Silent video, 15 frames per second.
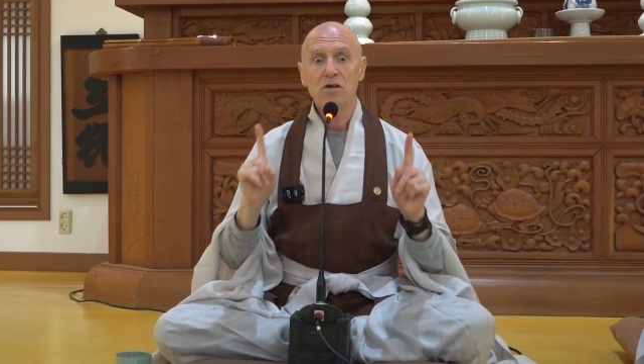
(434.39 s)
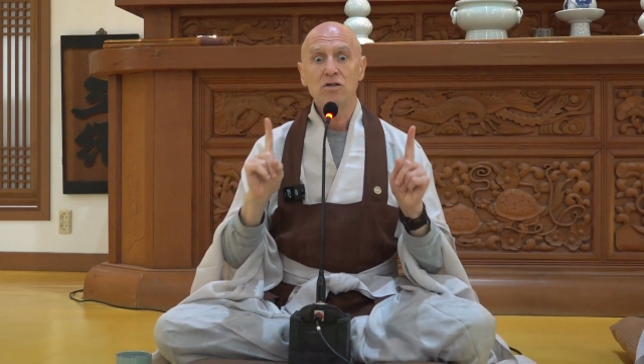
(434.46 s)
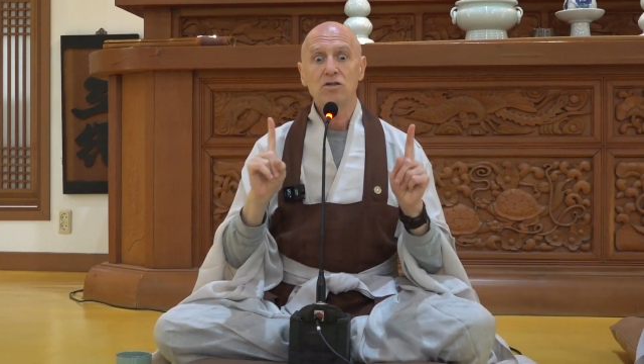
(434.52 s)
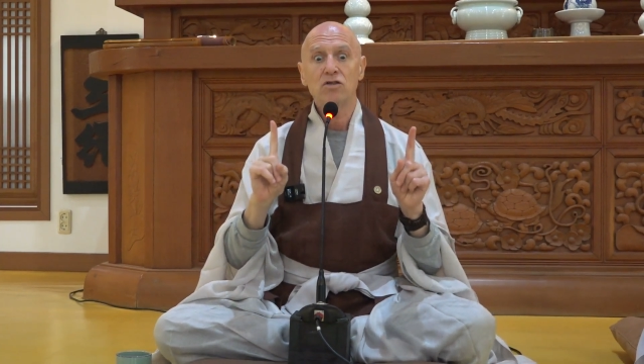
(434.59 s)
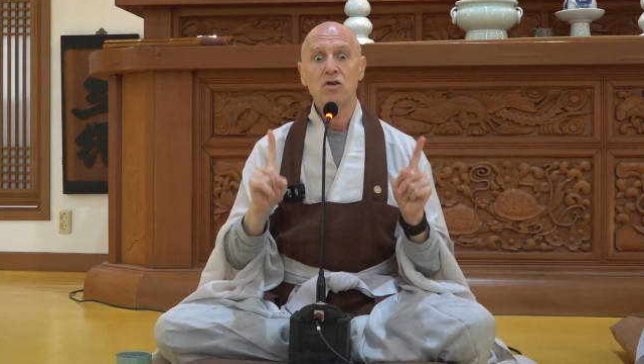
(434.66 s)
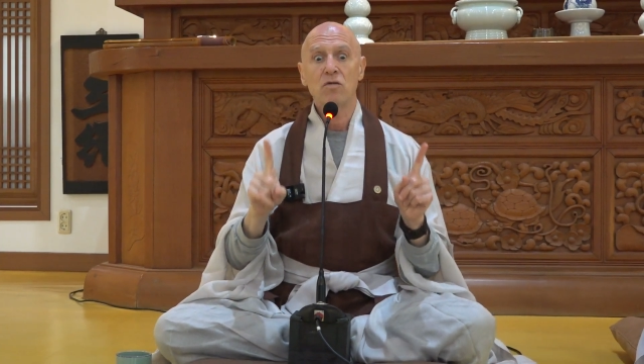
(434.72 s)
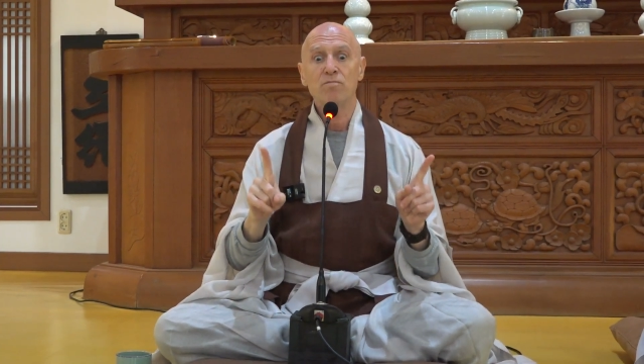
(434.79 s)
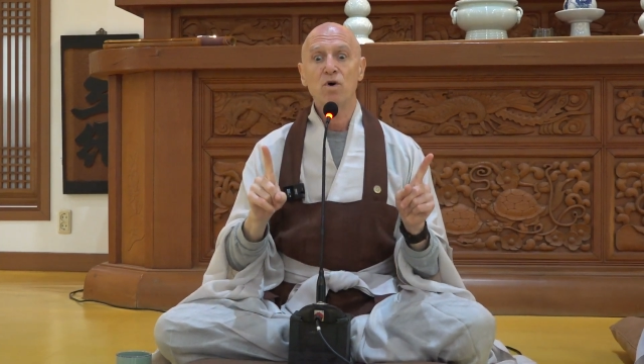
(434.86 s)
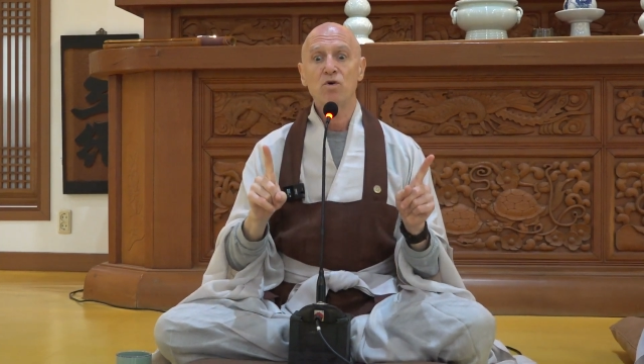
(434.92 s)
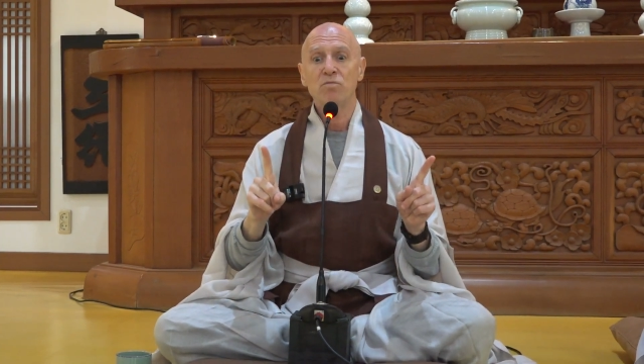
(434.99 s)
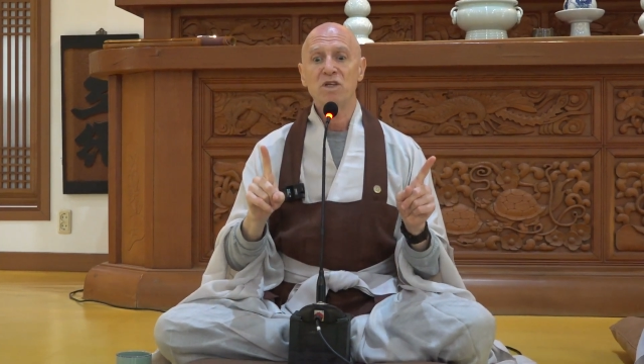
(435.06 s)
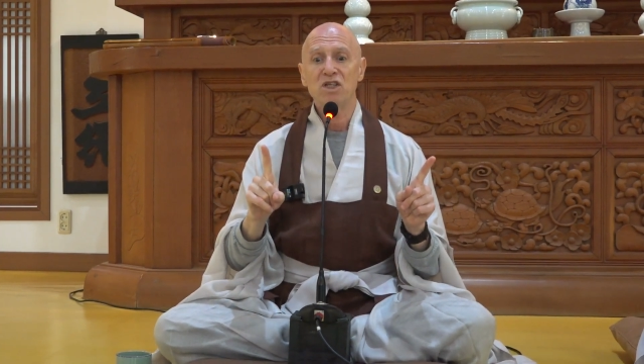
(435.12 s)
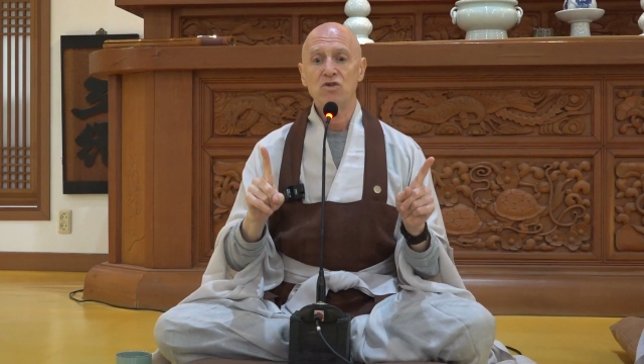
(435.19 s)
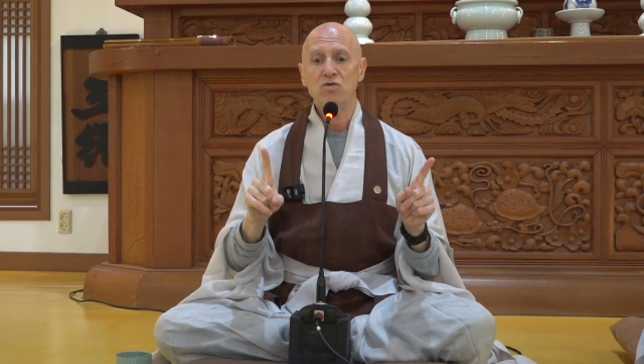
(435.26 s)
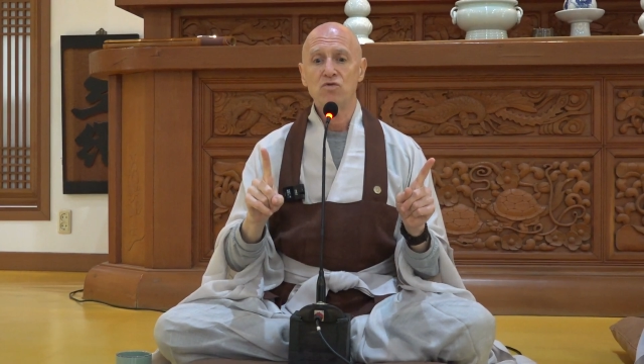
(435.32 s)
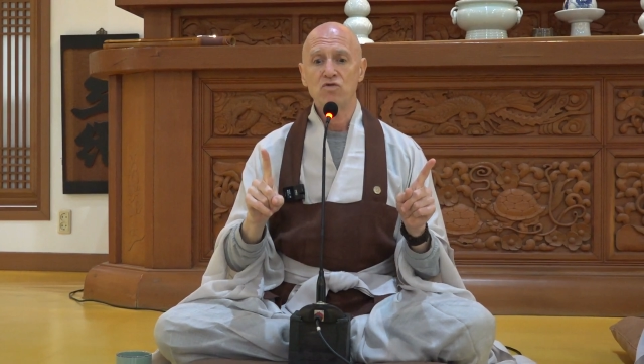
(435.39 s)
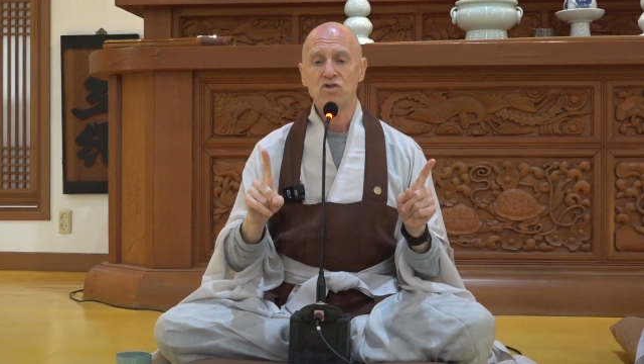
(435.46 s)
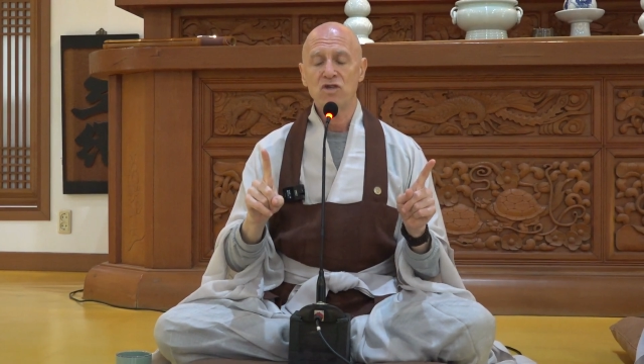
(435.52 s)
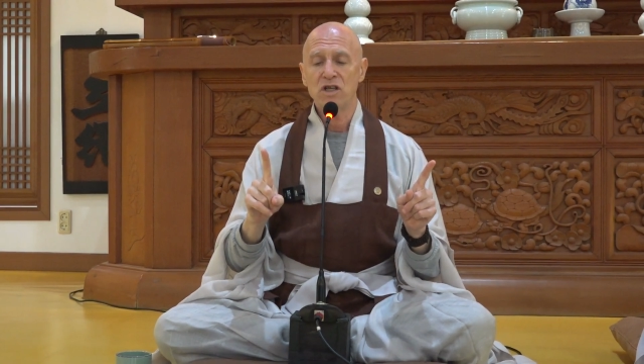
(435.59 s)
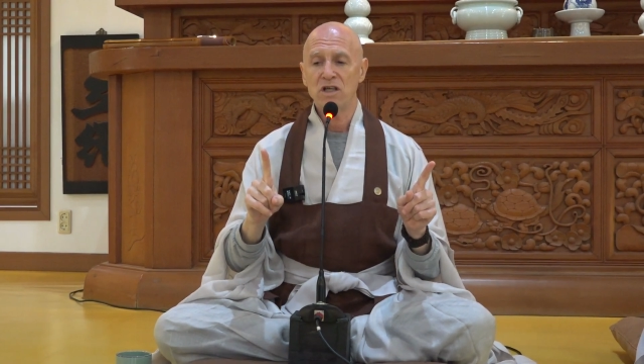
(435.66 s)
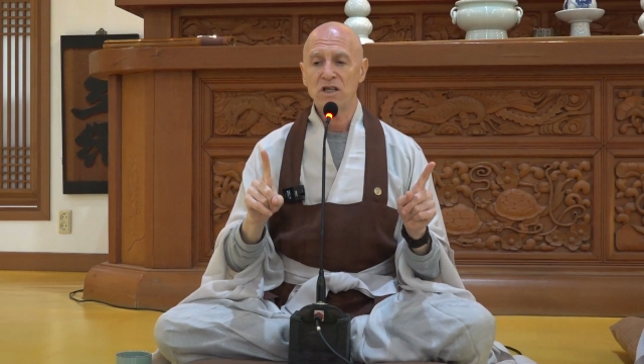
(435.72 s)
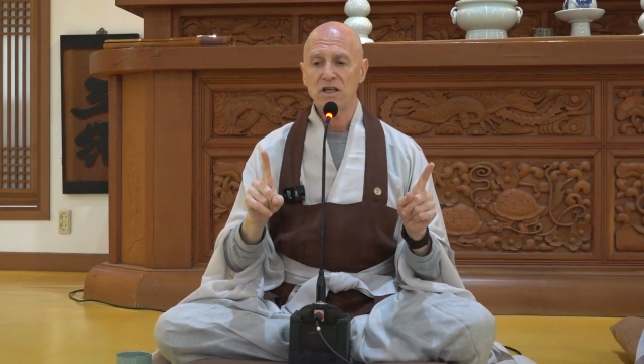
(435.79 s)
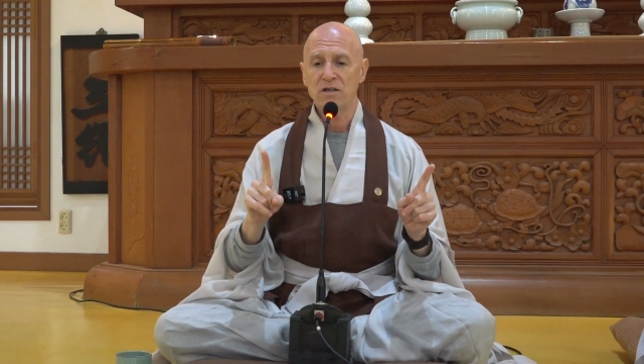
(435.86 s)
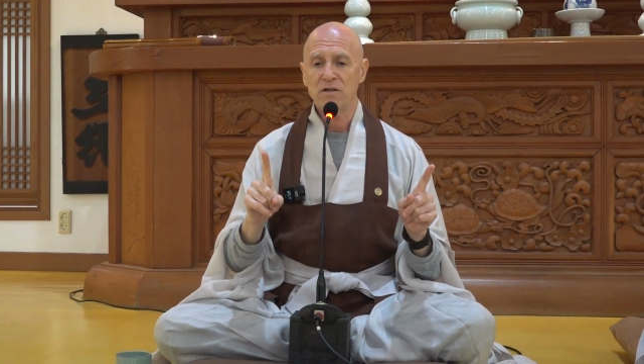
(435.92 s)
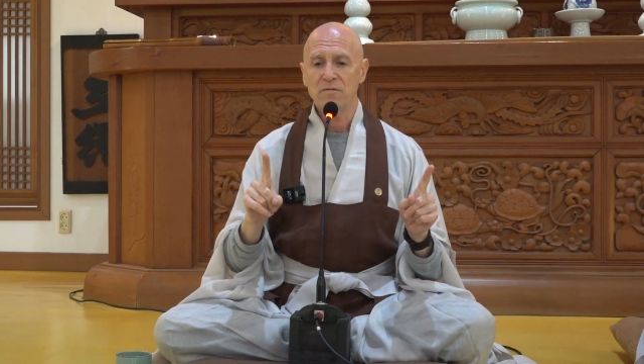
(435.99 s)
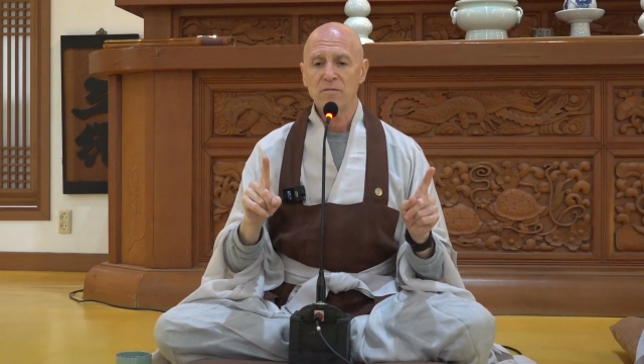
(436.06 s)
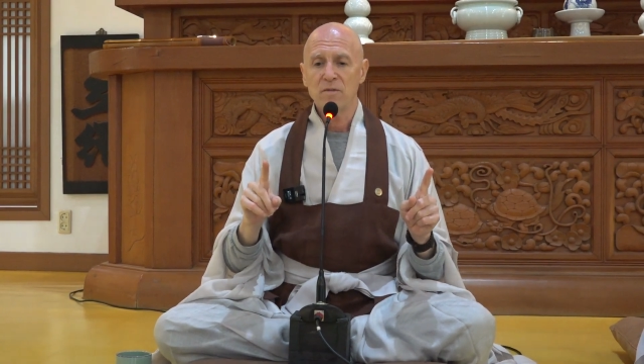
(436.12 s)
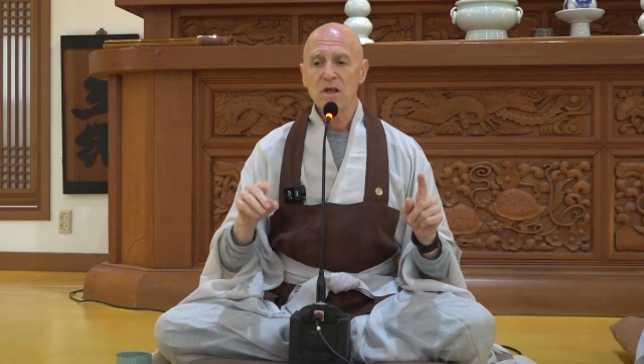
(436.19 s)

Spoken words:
some moment you see it.